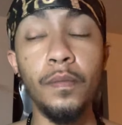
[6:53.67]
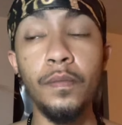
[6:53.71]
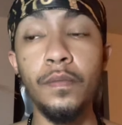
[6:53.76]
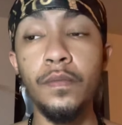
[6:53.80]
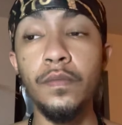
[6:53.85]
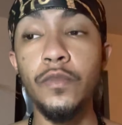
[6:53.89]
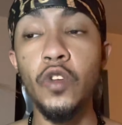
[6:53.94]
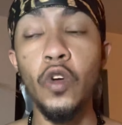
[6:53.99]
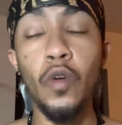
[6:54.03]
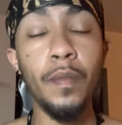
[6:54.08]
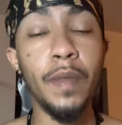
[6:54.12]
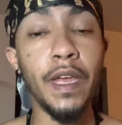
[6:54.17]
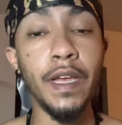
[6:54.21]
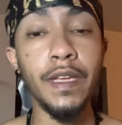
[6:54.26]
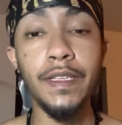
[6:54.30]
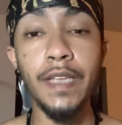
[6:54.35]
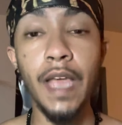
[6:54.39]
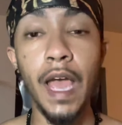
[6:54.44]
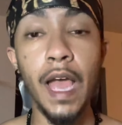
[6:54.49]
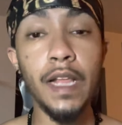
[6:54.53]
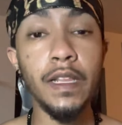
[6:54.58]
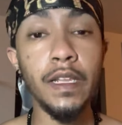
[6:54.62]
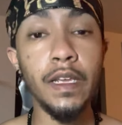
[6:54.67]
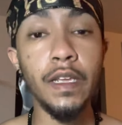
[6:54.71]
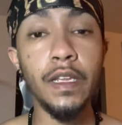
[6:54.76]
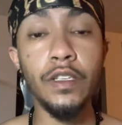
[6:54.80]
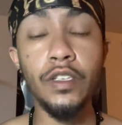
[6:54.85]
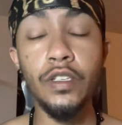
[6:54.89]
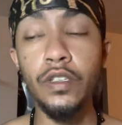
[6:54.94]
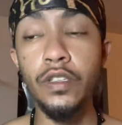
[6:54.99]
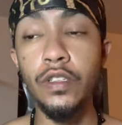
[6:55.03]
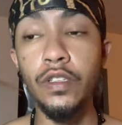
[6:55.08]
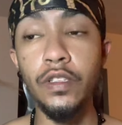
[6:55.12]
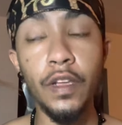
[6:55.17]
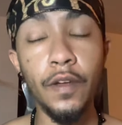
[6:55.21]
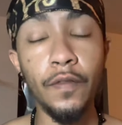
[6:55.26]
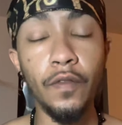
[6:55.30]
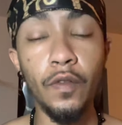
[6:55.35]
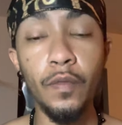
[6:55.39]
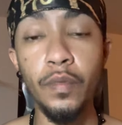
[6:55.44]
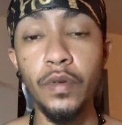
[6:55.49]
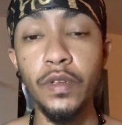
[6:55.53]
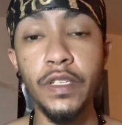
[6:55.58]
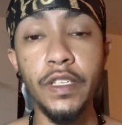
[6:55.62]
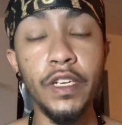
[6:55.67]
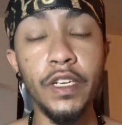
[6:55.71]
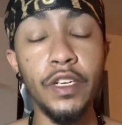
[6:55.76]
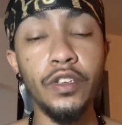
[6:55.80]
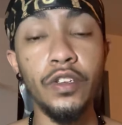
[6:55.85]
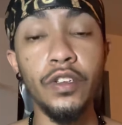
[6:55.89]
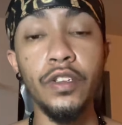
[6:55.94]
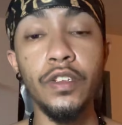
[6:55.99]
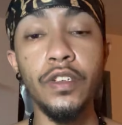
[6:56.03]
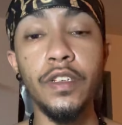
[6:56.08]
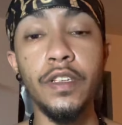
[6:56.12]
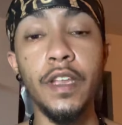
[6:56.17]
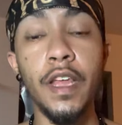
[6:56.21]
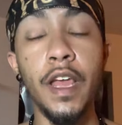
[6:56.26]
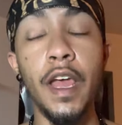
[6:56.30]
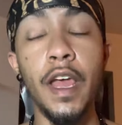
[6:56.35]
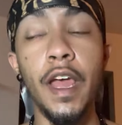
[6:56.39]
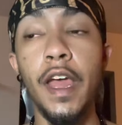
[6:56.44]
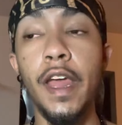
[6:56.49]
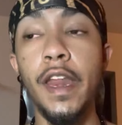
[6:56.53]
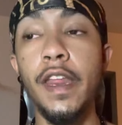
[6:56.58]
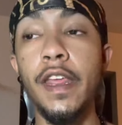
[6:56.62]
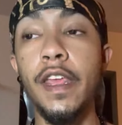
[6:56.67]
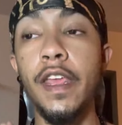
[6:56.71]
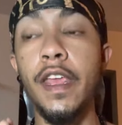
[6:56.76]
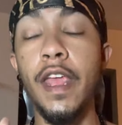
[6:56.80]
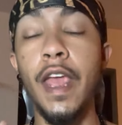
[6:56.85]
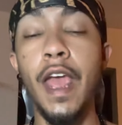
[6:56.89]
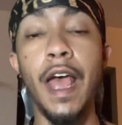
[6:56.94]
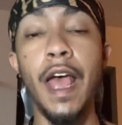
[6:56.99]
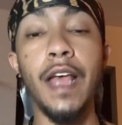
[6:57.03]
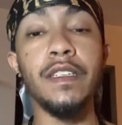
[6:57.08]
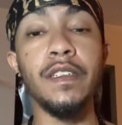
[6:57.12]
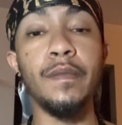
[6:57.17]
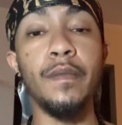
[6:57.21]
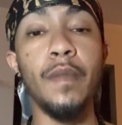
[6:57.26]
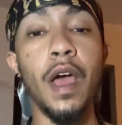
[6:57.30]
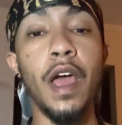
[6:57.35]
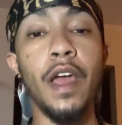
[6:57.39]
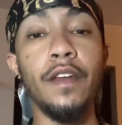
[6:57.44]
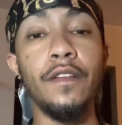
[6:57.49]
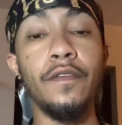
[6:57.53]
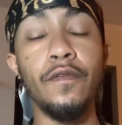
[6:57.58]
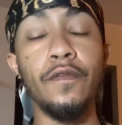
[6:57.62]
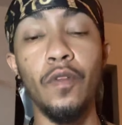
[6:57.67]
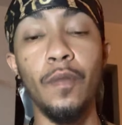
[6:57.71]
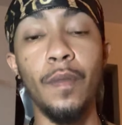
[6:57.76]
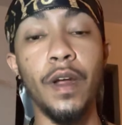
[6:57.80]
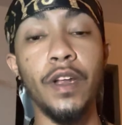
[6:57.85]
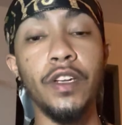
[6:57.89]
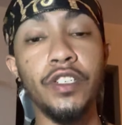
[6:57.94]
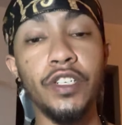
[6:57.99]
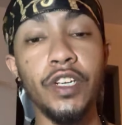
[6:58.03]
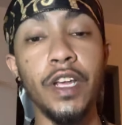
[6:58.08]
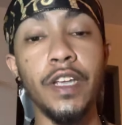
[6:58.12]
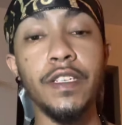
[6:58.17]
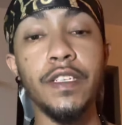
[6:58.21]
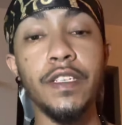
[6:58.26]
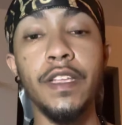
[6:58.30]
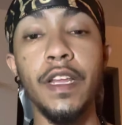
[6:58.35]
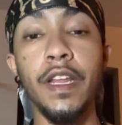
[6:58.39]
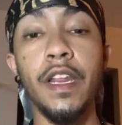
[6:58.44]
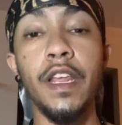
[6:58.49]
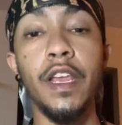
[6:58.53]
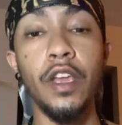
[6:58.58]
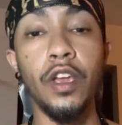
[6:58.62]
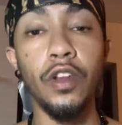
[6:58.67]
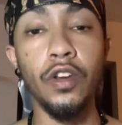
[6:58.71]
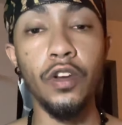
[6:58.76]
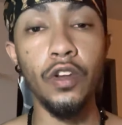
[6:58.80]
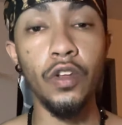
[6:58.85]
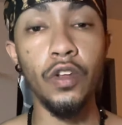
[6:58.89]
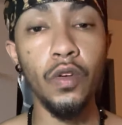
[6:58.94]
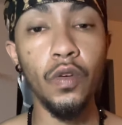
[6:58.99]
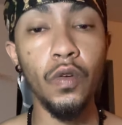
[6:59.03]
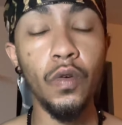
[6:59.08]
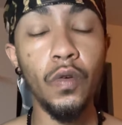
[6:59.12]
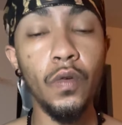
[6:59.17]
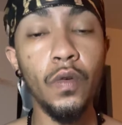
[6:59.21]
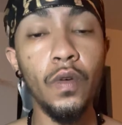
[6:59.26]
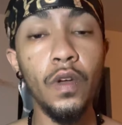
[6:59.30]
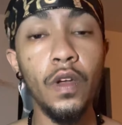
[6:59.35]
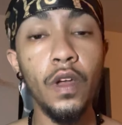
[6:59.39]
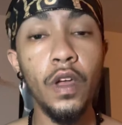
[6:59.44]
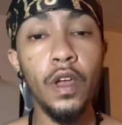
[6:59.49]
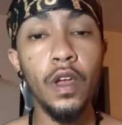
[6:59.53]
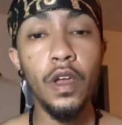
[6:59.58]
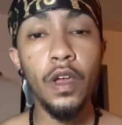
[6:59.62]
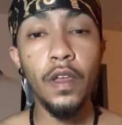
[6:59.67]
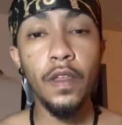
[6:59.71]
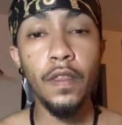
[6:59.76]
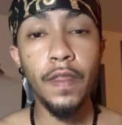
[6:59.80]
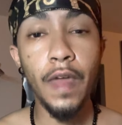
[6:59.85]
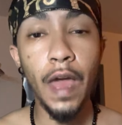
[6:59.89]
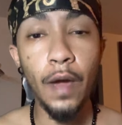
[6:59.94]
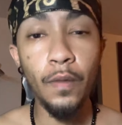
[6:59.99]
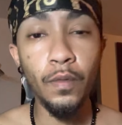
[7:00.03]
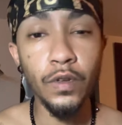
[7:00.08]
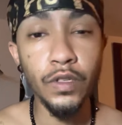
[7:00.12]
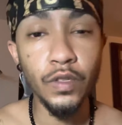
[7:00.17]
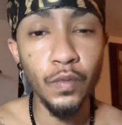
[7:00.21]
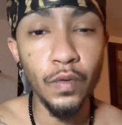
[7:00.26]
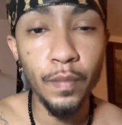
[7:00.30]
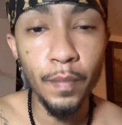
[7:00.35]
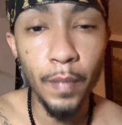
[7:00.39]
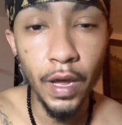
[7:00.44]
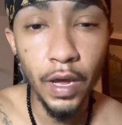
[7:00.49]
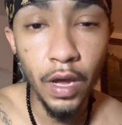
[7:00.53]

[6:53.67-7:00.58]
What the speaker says: told me exactly different procedures that he has in mind for my chest that he could do. That was with my